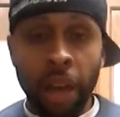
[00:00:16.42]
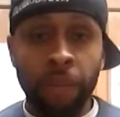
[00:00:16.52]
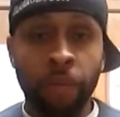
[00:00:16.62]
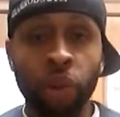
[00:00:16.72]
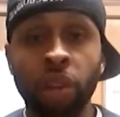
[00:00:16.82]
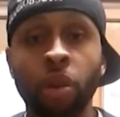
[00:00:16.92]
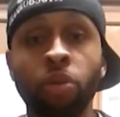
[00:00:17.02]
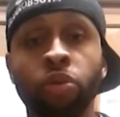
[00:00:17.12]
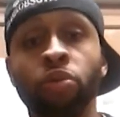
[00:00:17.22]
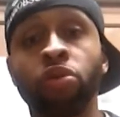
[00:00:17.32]
life, we go
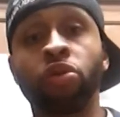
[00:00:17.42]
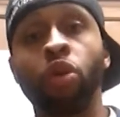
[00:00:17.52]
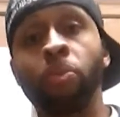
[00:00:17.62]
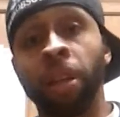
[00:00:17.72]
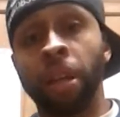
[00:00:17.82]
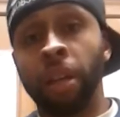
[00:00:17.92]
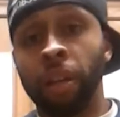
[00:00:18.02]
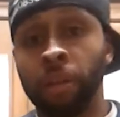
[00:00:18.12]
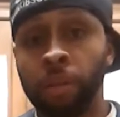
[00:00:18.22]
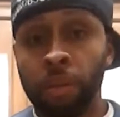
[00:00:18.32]
through so
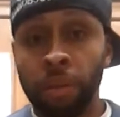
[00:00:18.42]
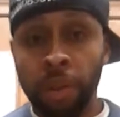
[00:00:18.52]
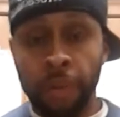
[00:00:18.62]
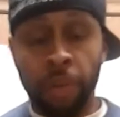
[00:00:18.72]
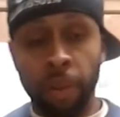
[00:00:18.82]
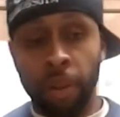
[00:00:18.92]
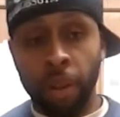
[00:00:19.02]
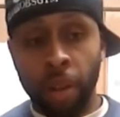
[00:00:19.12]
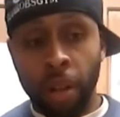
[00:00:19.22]
many different